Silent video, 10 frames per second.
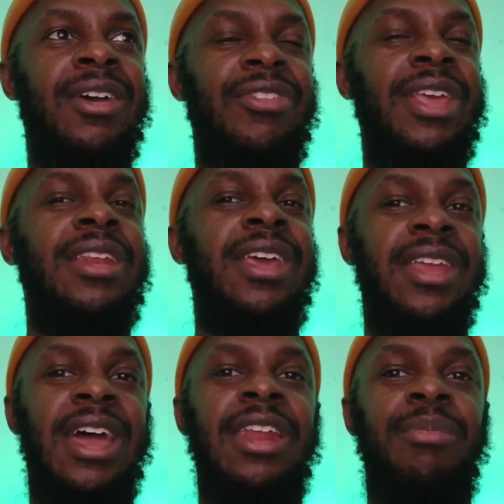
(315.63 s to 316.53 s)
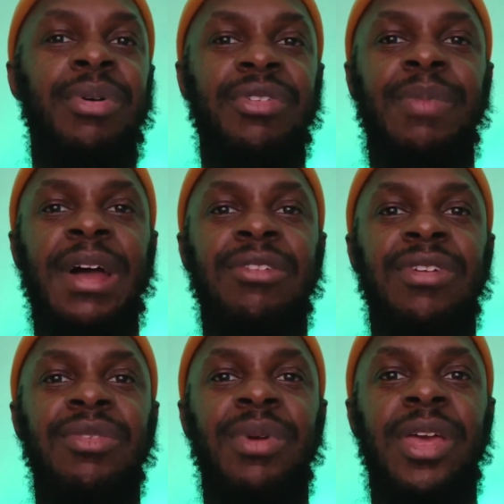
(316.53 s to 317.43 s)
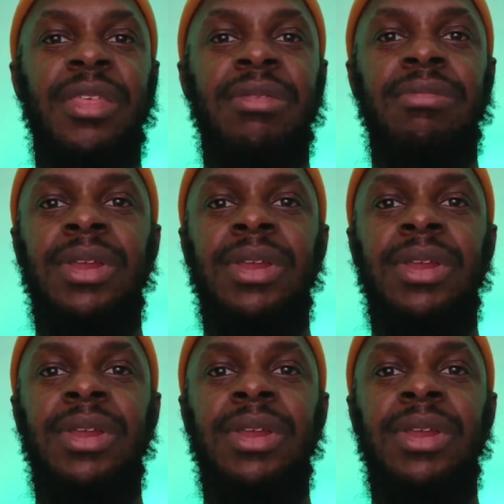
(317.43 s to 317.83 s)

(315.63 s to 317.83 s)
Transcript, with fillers: because they did kind of push boundaries with,